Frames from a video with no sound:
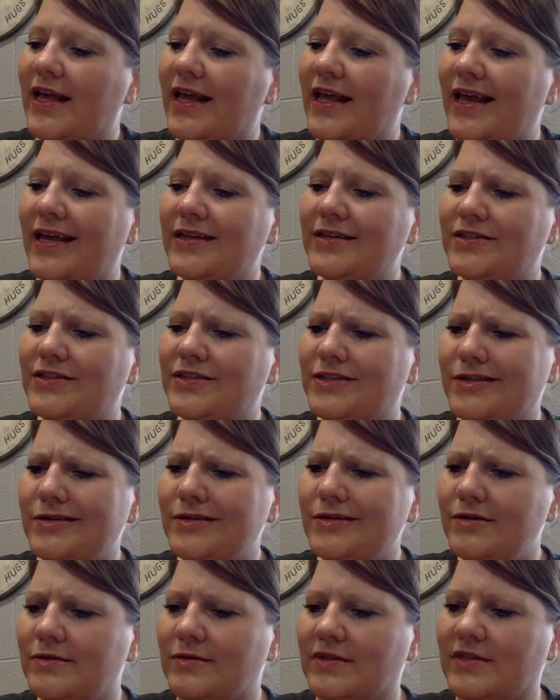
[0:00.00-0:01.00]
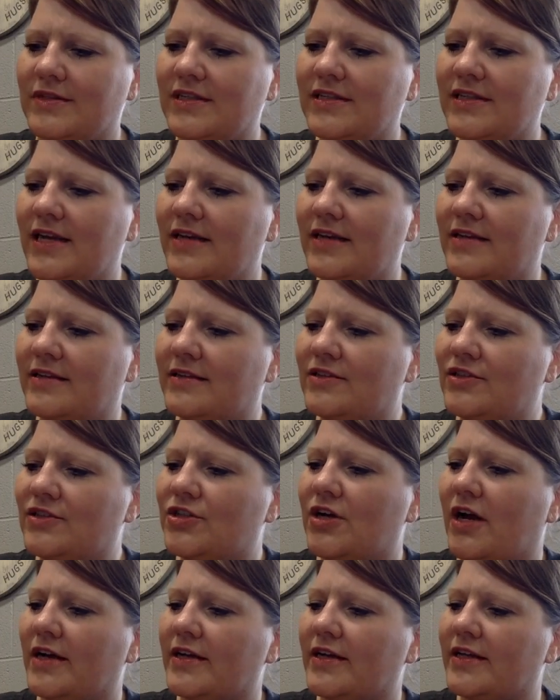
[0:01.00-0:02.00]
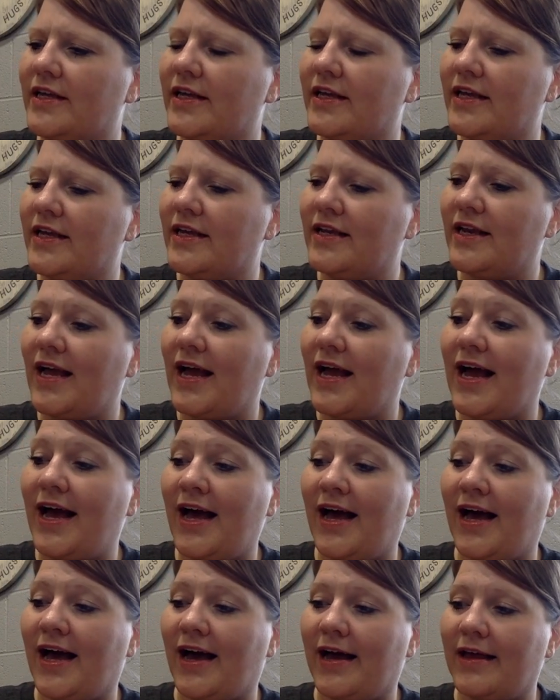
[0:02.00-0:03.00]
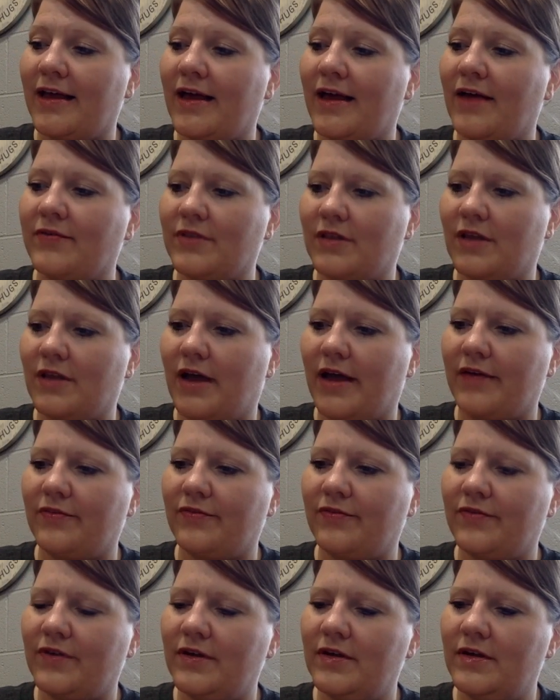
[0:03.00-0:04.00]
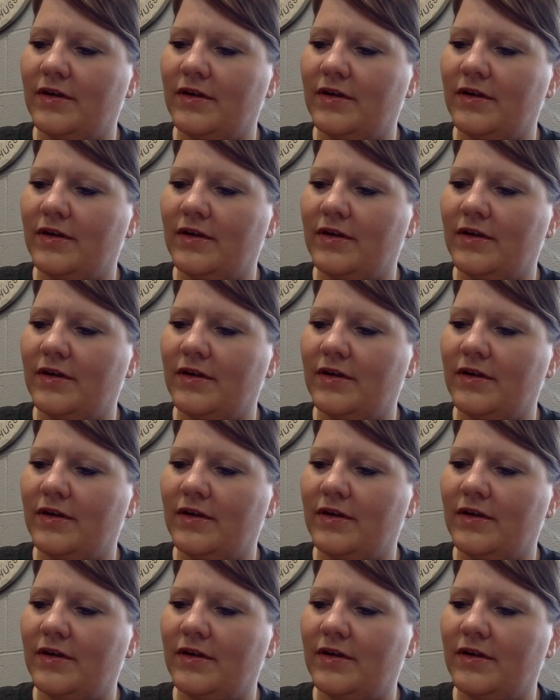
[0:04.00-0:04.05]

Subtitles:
And dudes, said Sean Keegan, I have a life.